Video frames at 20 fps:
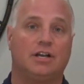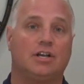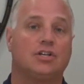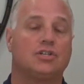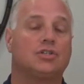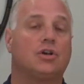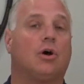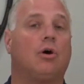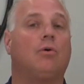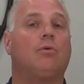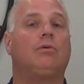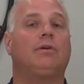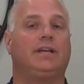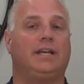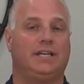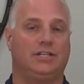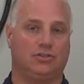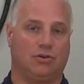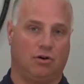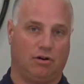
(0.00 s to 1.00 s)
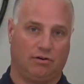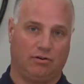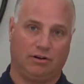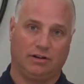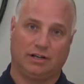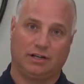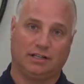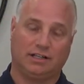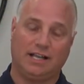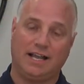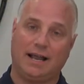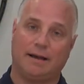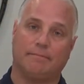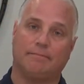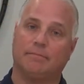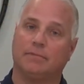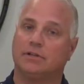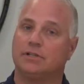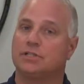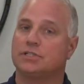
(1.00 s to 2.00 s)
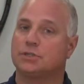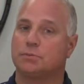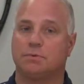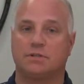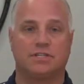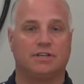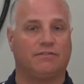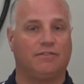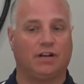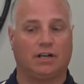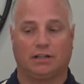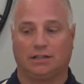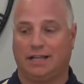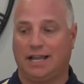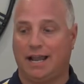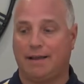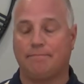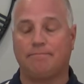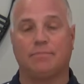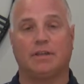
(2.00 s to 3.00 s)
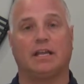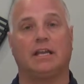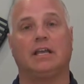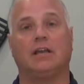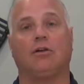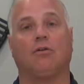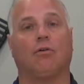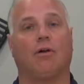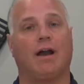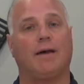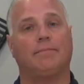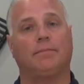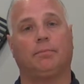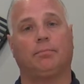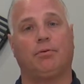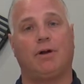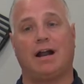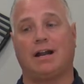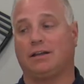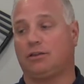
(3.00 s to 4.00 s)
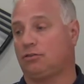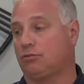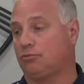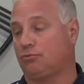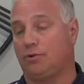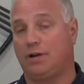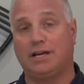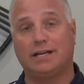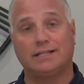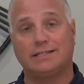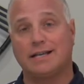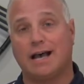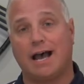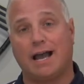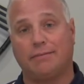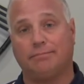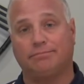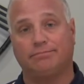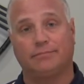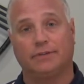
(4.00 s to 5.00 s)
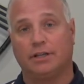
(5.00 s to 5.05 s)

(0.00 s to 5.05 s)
So he's ordering a clamp, a specific clamp that he can grab the product three at a time,